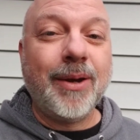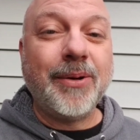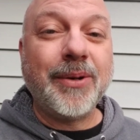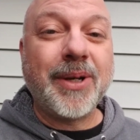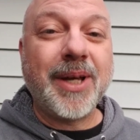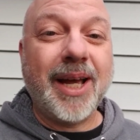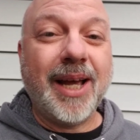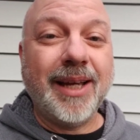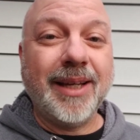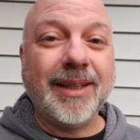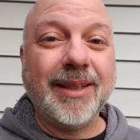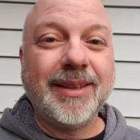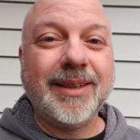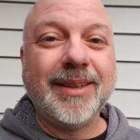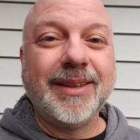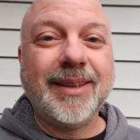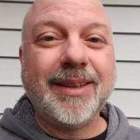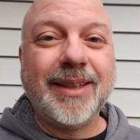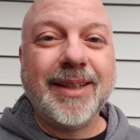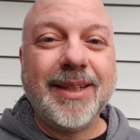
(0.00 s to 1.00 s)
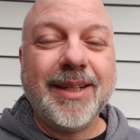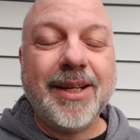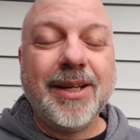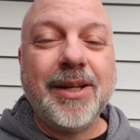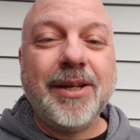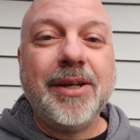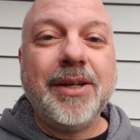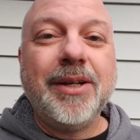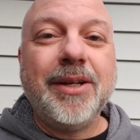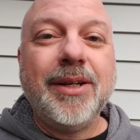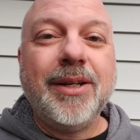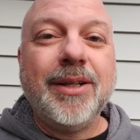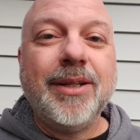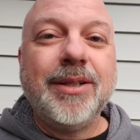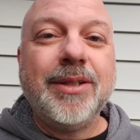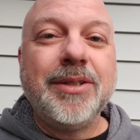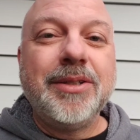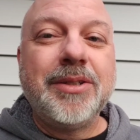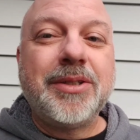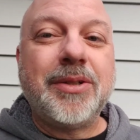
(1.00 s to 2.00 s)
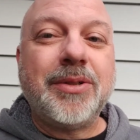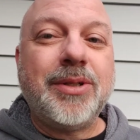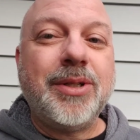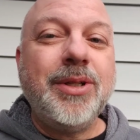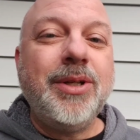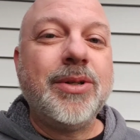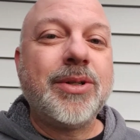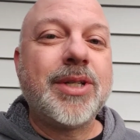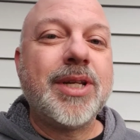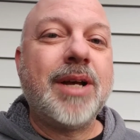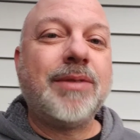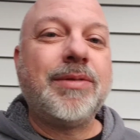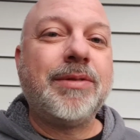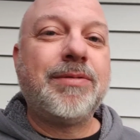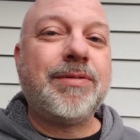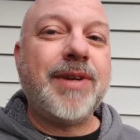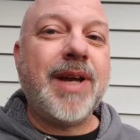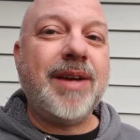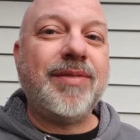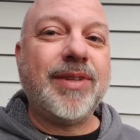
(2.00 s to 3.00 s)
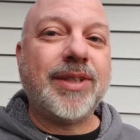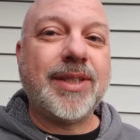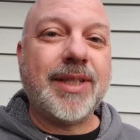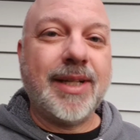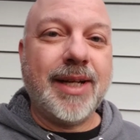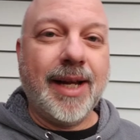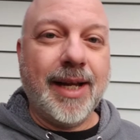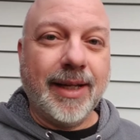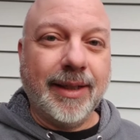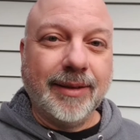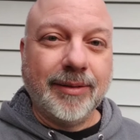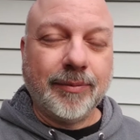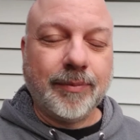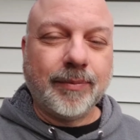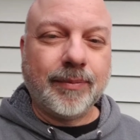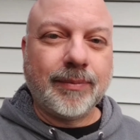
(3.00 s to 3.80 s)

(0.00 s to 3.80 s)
Okay. So do yourself a favor today.